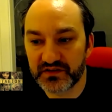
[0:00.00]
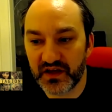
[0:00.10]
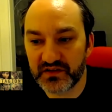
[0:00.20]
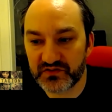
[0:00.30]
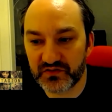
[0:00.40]

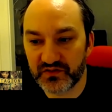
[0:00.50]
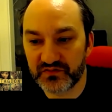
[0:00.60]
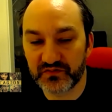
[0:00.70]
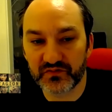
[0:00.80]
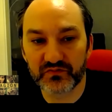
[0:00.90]
sort
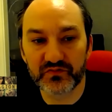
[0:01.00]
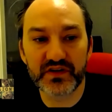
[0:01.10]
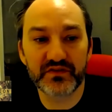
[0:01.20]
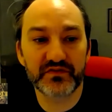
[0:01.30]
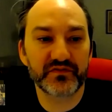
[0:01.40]
of
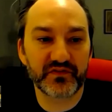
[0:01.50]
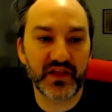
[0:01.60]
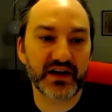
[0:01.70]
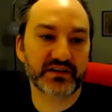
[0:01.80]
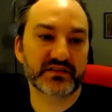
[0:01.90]

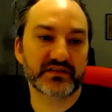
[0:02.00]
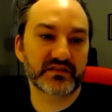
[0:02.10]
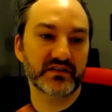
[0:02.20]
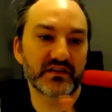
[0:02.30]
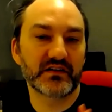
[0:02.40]

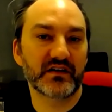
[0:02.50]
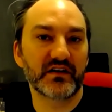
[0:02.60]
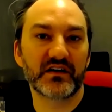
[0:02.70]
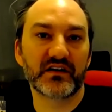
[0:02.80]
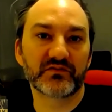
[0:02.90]
reflex...
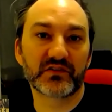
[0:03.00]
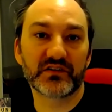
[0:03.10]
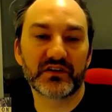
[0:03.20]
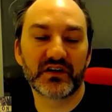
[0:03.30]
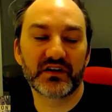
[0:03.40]

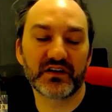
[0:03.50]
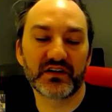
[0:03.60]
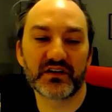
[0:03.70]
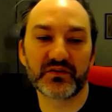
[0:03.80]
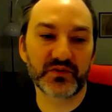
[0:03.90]

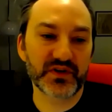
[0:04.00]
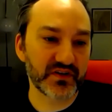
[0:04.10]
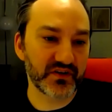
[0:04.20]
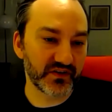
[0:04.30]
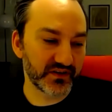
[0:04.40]
what do you
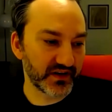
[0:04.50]
call it?